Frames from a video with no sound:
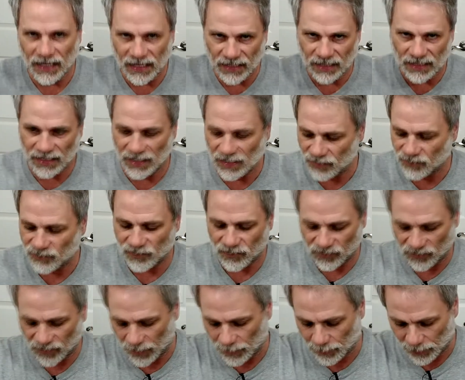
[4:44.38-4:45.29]
It is the
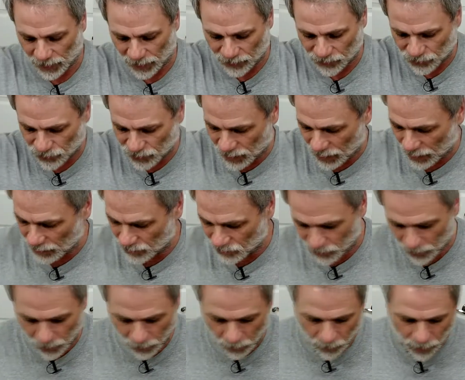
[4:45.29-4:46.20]
stabilizer kit.
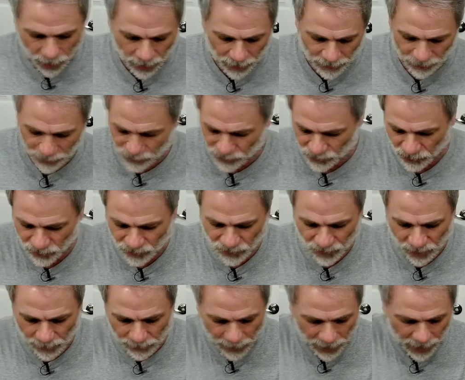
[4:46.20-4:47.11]
So uh, this is just the
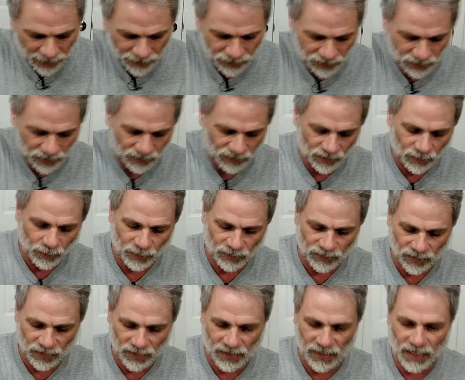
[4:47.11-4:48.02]
unboxing to see
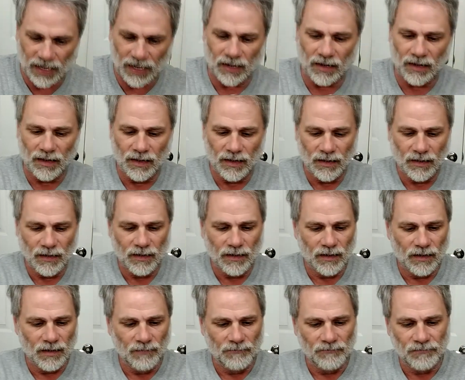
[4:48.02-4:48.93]
what's in the kit.
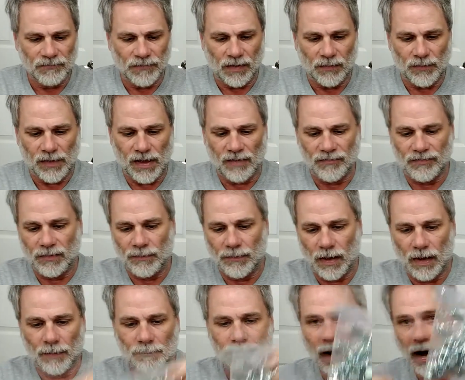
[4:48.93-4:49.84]
And we have a,
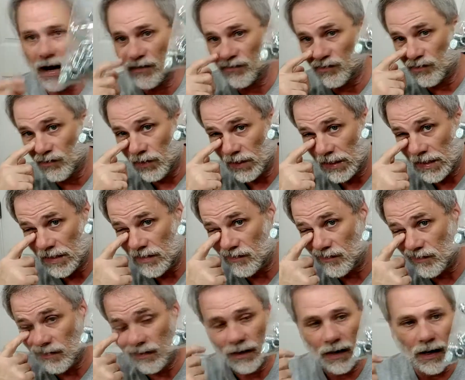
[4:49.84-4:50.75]
a box of
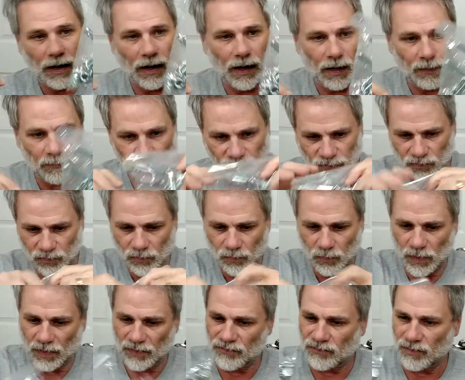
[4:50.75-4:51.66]
goodies um, to
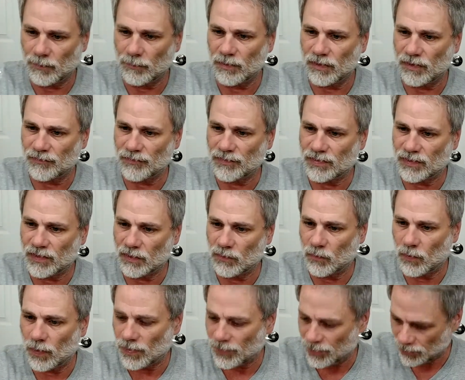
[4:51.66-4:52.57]
assemble everything
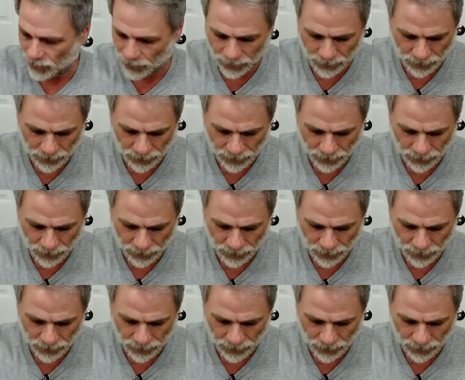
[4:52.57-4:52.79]
with.